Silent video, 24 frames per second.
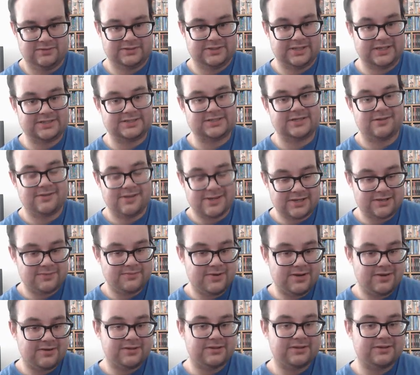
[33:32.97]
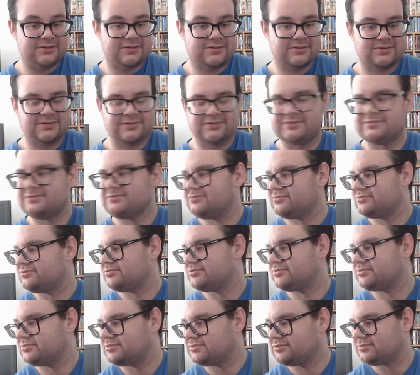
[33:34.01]
Things I like about it,
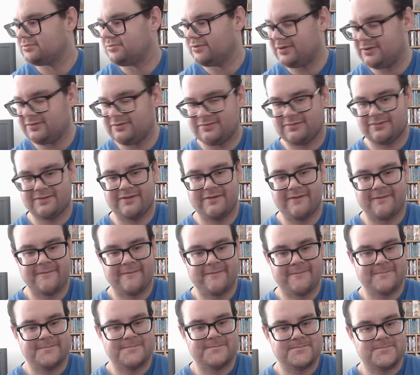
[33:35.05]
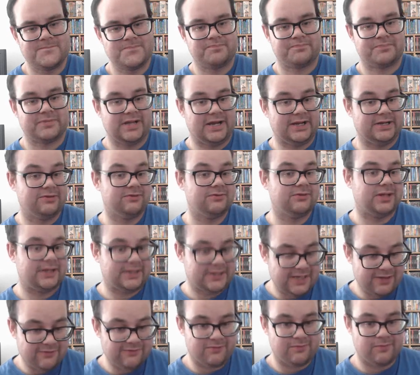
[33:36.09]
well, I do
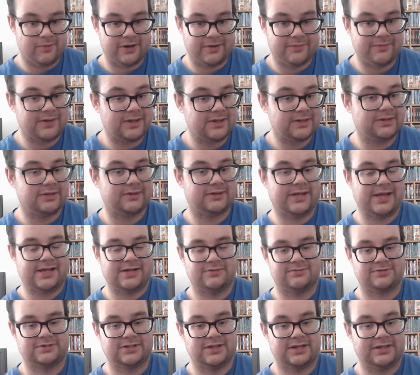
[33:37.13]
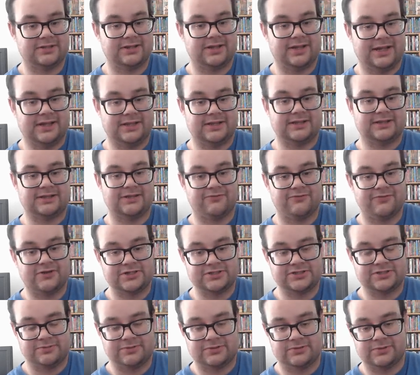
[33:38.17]
like David Brinkman. I thought the actor was good. I like the
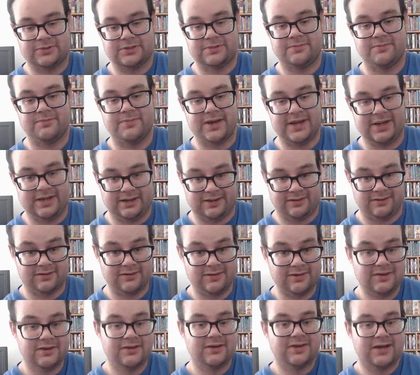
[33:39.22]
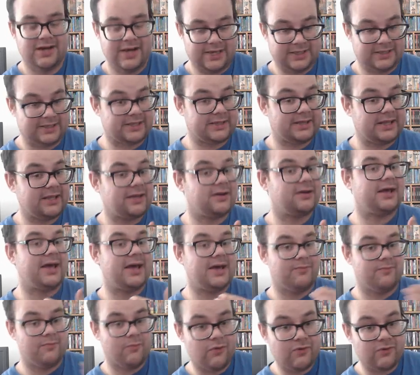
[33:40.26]
friendship between him and Peyton. I think they could
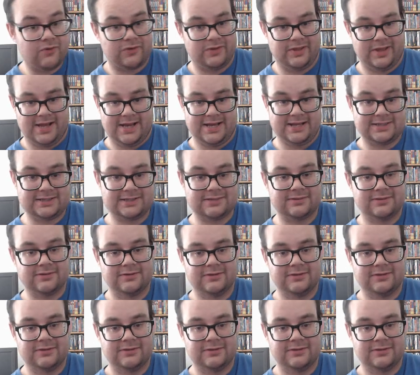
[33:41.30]
have had more of that.